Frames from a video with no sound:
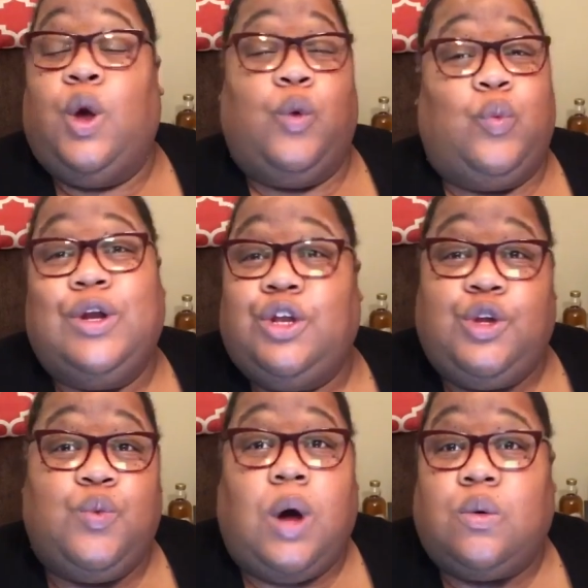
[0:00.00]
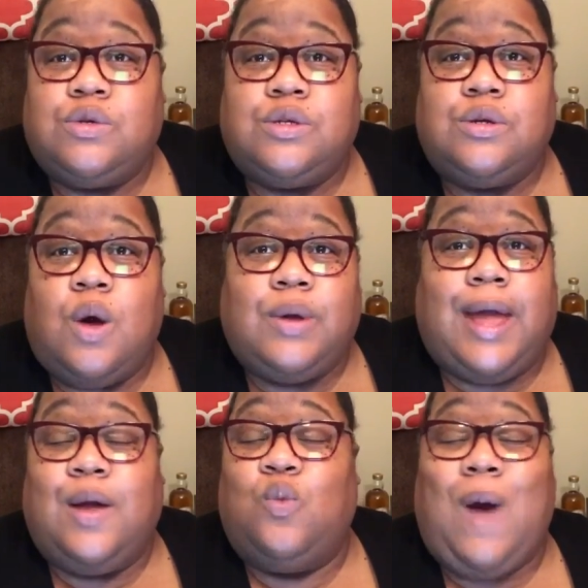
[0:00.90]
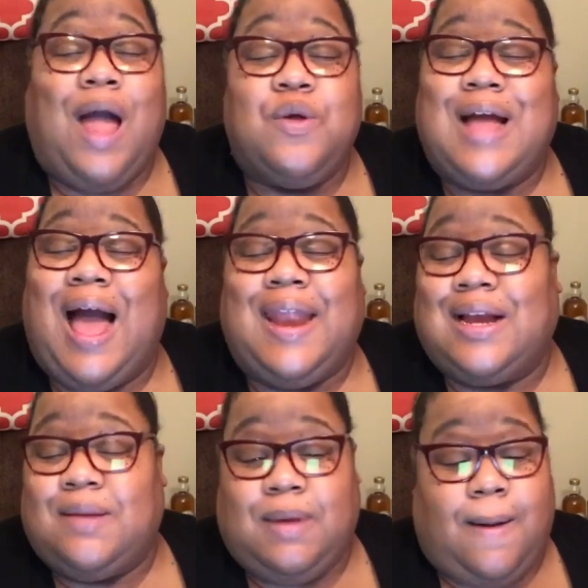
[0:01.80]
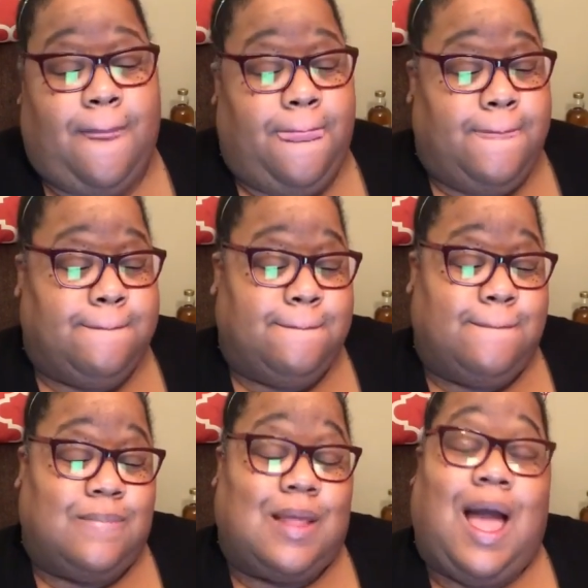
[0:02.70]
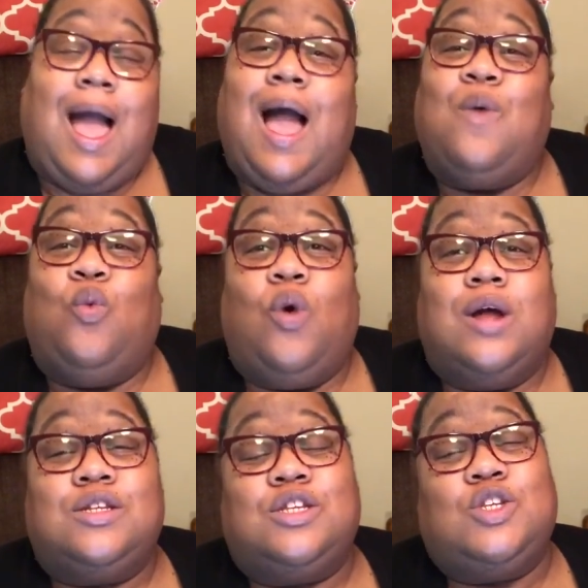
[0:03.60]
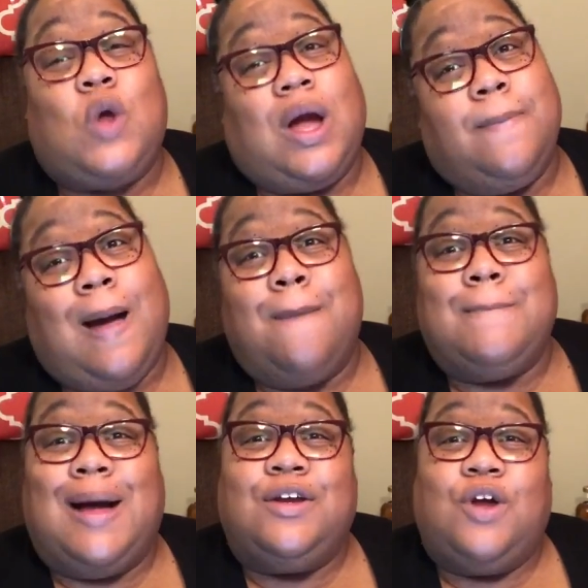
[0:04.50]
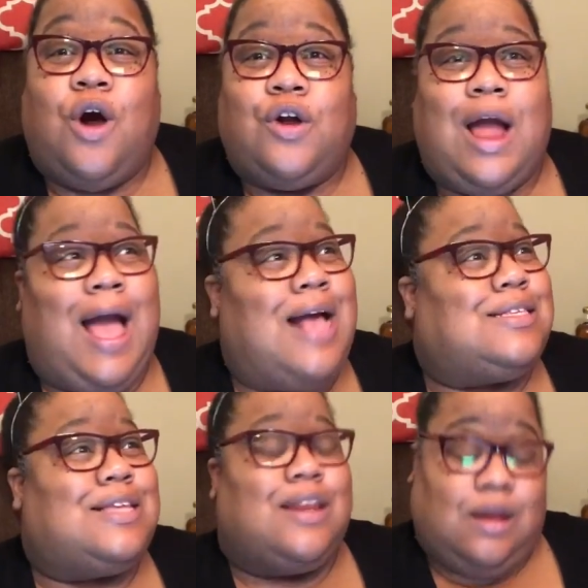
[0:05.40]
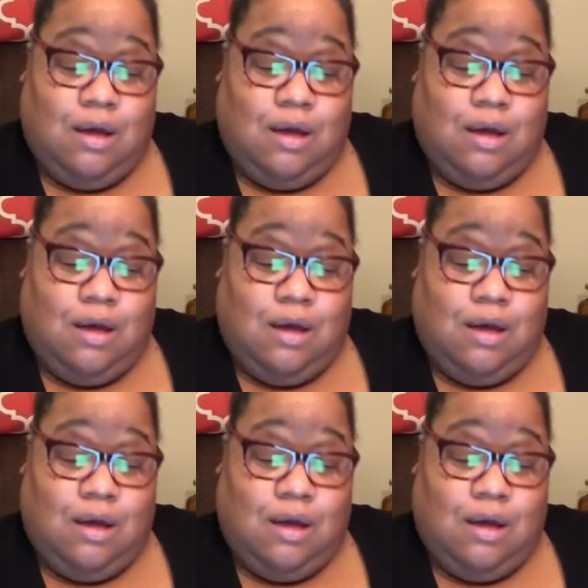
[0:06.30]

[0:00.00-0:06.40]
what do you want? Okay, why are you contacting me? I want to talk about my daughter. I said,